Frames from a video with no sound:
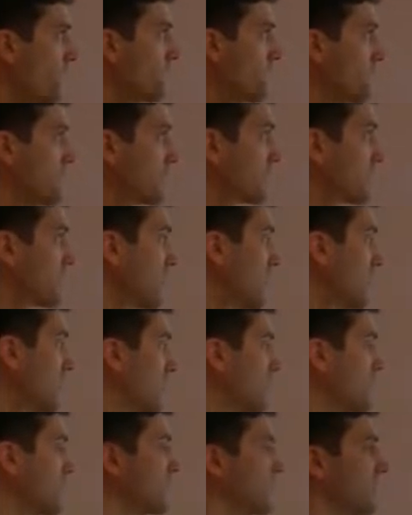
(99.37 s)
But
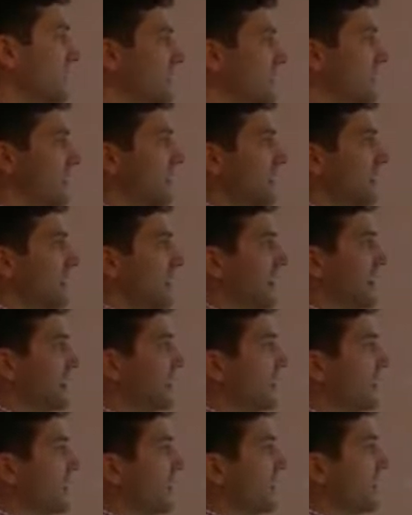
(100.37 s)
we can see that
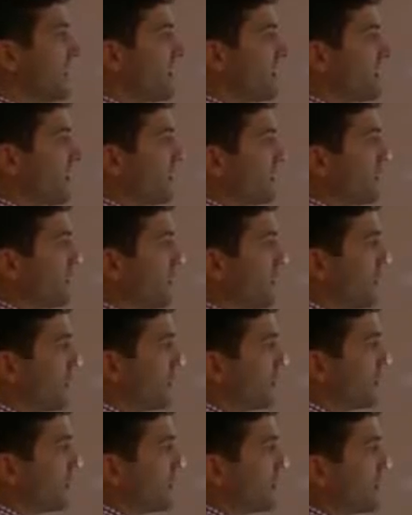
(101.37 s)
later in the year,
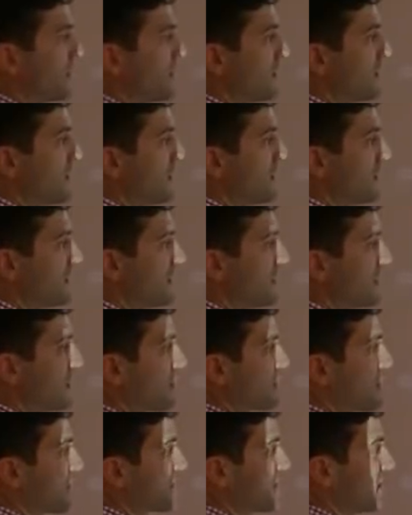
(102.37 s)
this feedback
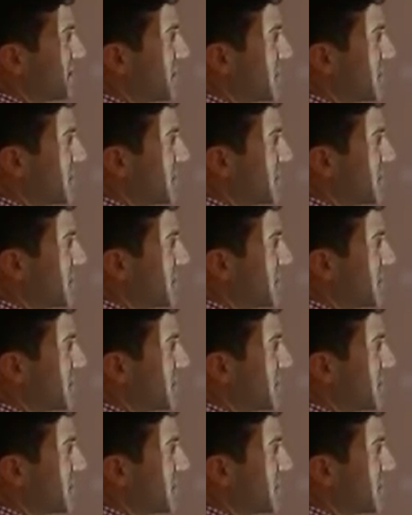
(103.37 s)
decrease,